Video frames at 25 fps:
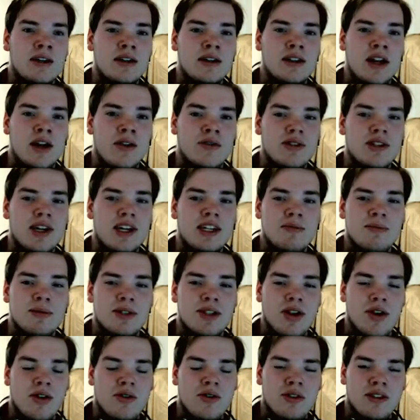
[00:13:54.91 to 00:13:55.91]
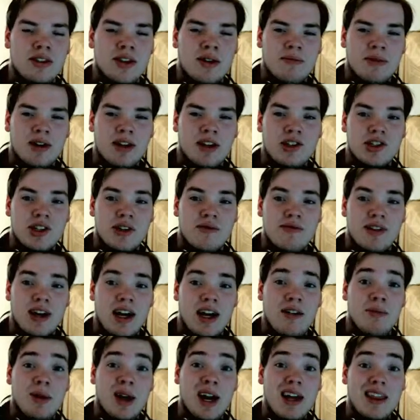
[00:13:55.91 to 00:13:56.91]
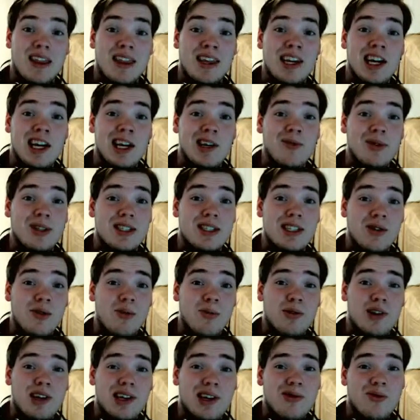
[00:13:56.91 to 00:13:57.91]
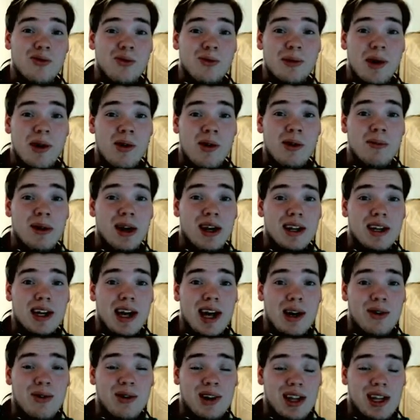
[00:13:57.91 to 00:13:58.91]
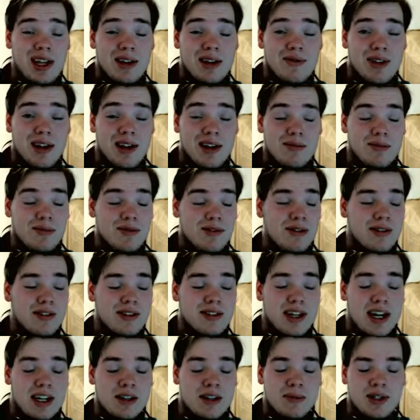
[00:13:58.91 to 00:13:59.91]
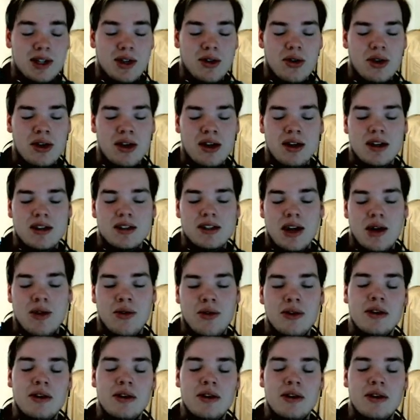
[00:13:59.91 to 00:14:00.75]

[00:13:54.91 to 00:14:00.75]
You know, Seismitoad is something in Gen 5, but I think it was still pretty cool Pokemon. I really like Seismitoad. So,